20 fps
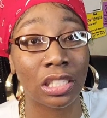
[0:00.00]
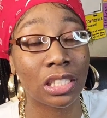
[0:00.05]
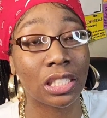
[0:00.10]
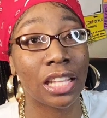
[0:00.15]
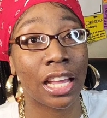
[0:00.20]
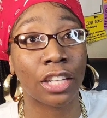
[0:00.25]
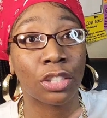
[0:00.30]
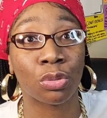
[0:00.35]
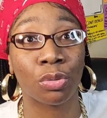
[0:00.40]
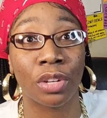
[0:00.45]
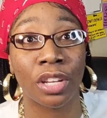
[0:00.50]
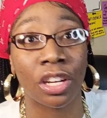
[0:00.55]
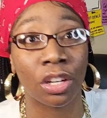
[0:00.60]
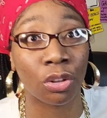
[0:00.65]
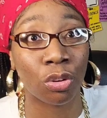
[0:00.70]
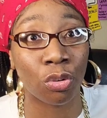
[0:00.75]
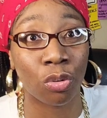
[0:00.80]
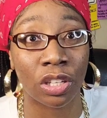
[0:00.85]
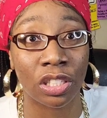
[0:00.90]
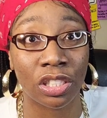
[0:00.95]
sexual
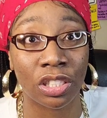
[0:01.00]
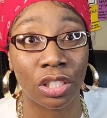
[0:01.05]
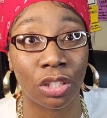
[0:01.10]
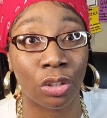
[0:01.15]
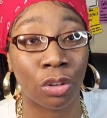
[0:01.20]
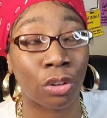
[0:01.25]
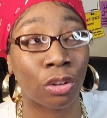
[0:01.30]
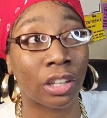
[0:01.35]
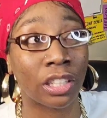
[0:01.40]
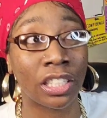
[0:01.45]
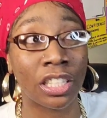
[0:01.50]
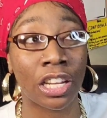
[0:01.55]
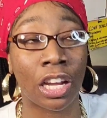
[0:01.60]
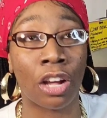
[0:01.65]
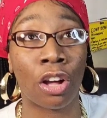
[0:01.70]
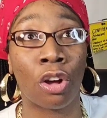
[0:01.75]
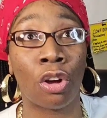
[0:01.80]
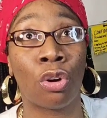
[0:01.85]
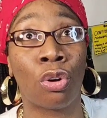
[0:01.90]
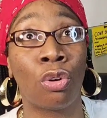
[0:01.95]
intercourse early
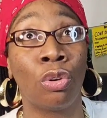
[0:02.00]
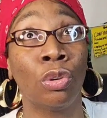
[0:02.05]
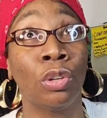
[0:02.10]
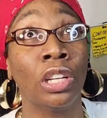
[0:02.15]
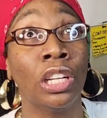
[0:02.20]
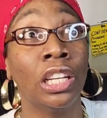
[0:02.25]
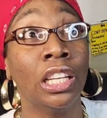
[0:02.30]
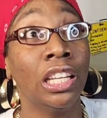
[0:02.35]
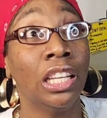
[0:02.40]
on,